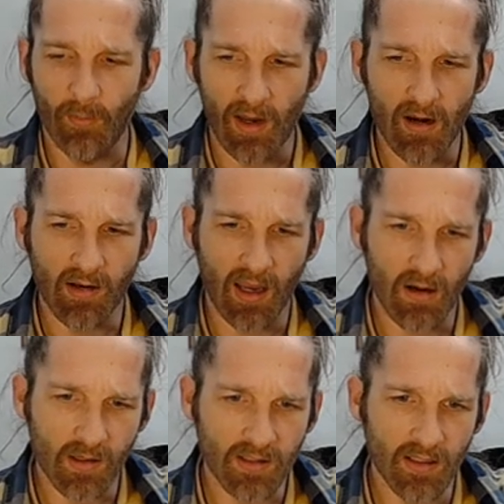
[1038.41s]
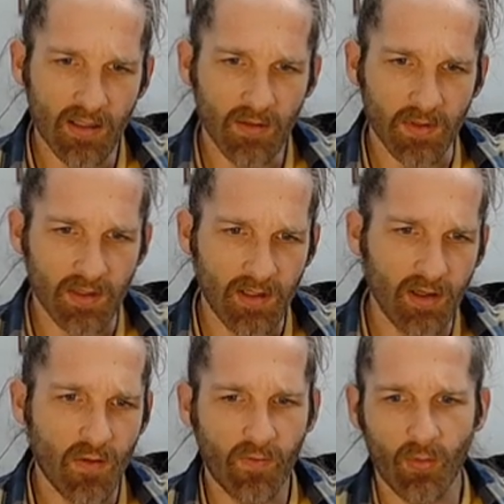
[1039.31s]
Erik Erikson, it was a
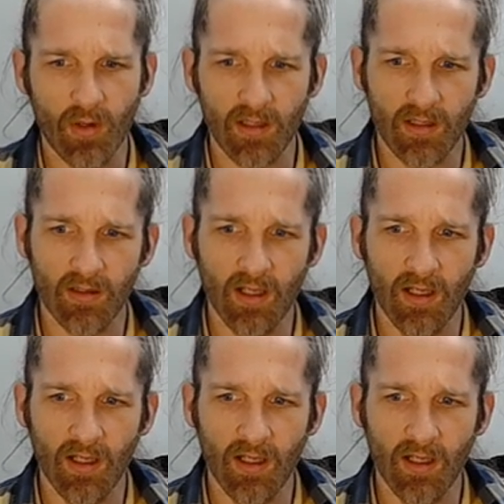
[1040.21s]
neo-Freudian